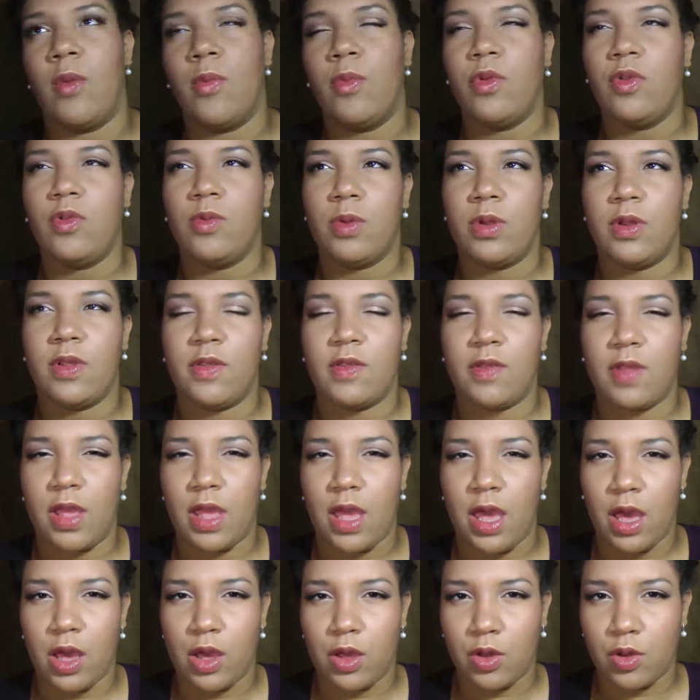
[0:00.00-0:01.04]
almost, want to
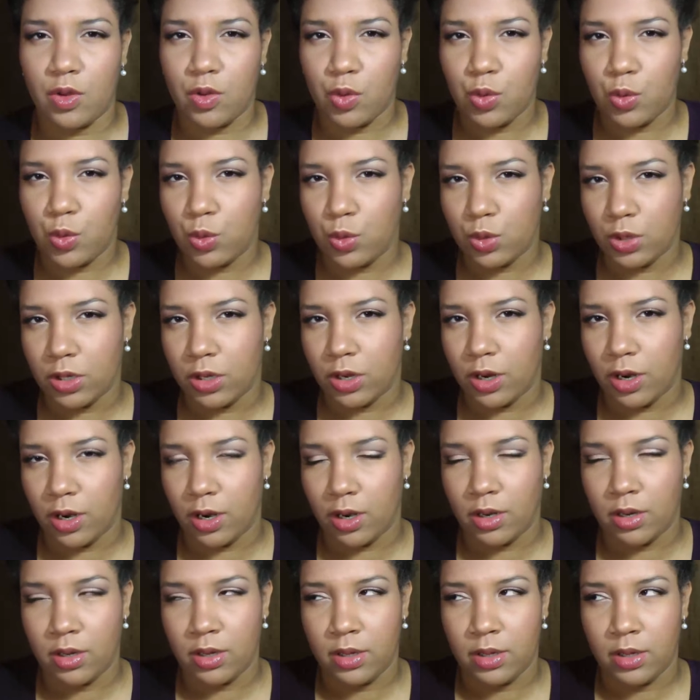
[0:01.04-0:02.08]
say, a
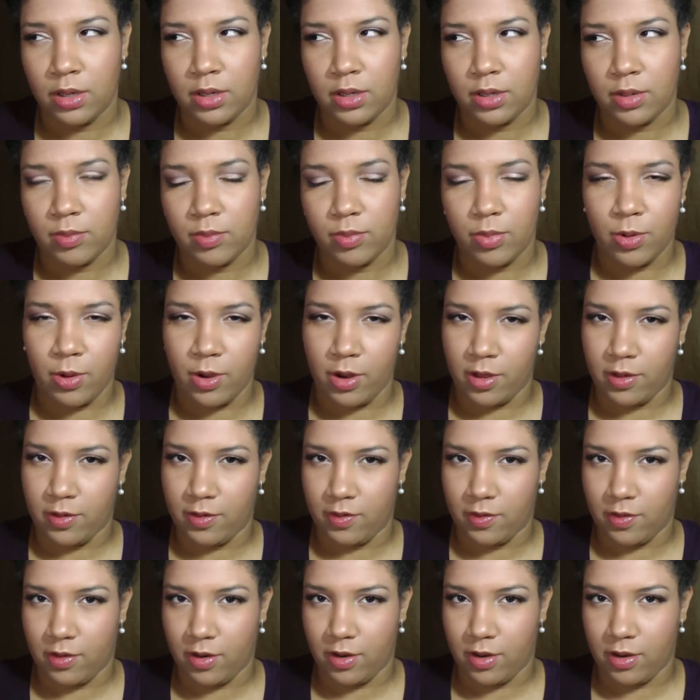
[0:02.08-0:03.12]
cooler
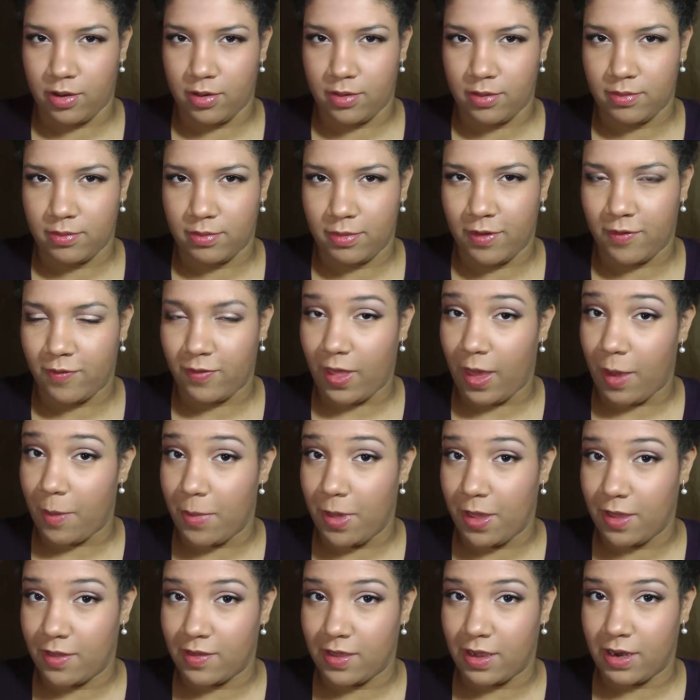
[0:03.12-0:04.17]
bronzer, if that
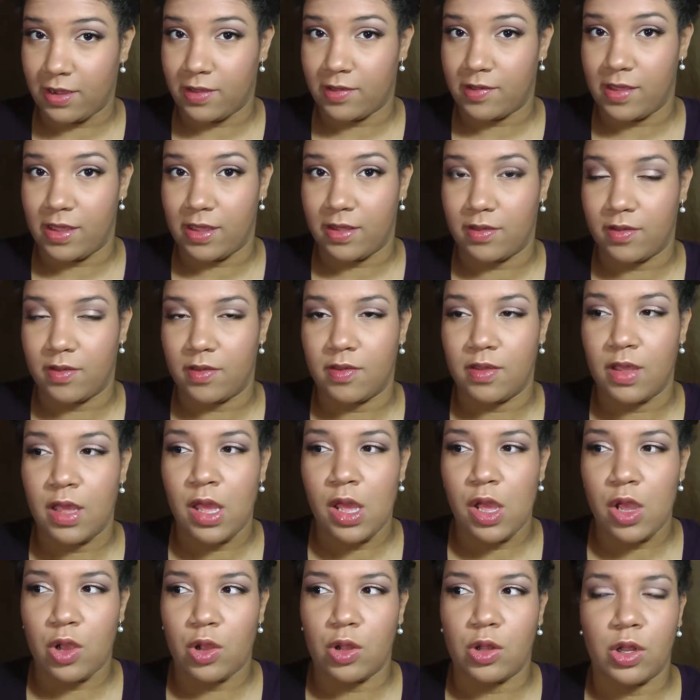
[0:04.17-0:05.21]
makes any sense.
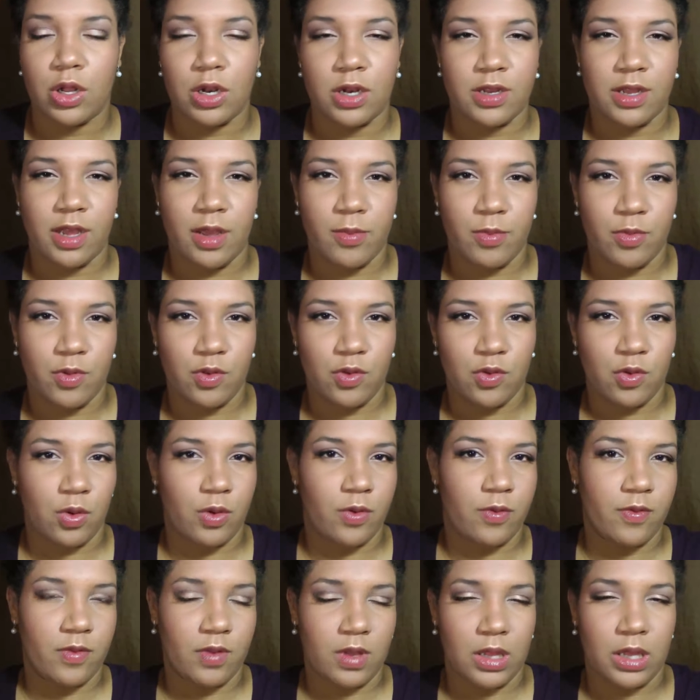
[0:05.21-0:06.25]
A lot of times you sort
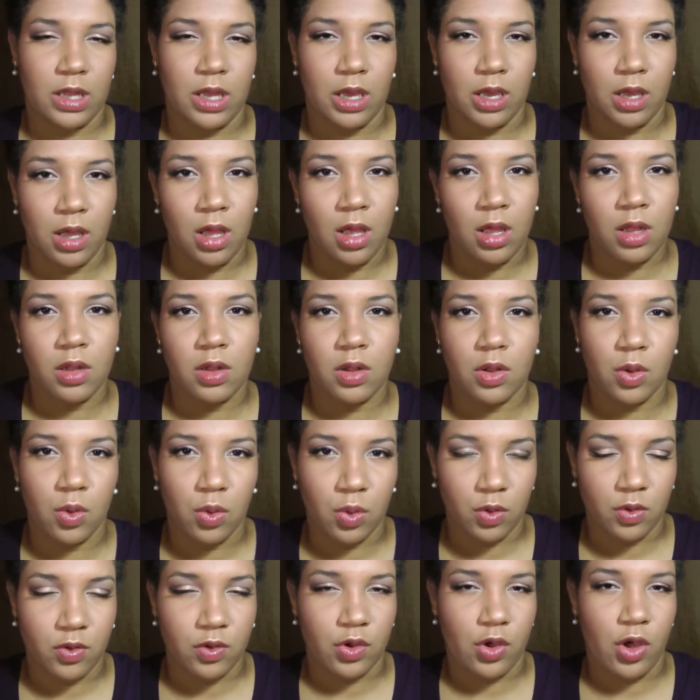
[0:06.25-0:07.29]
of see like the
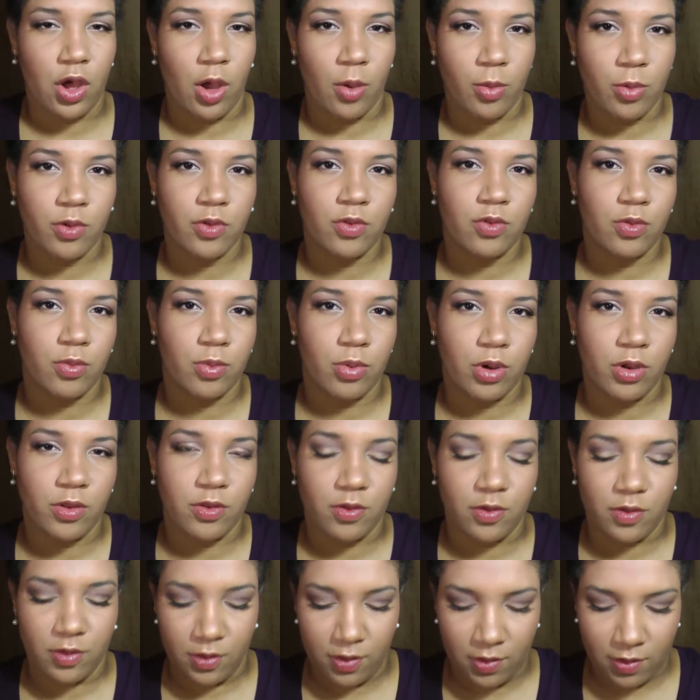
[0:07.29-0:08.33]
golds and coppers through
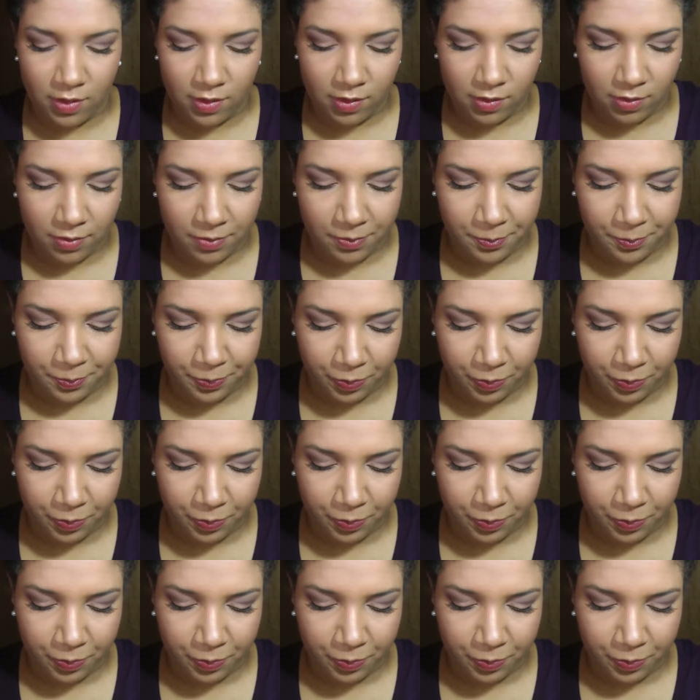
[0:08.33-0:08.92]
bronzers. This is,